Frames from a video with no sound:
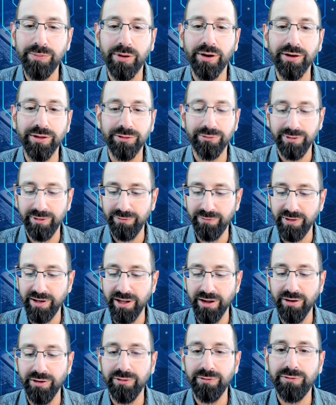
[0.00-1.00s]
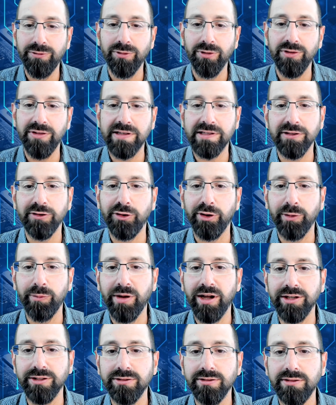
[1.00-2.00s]
part 3 video for this learning
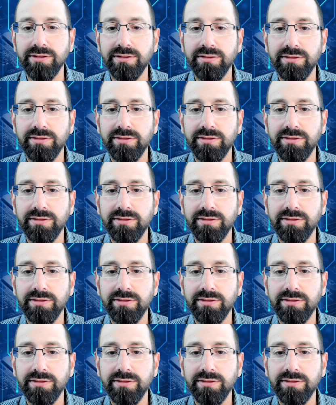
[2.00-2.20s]
module.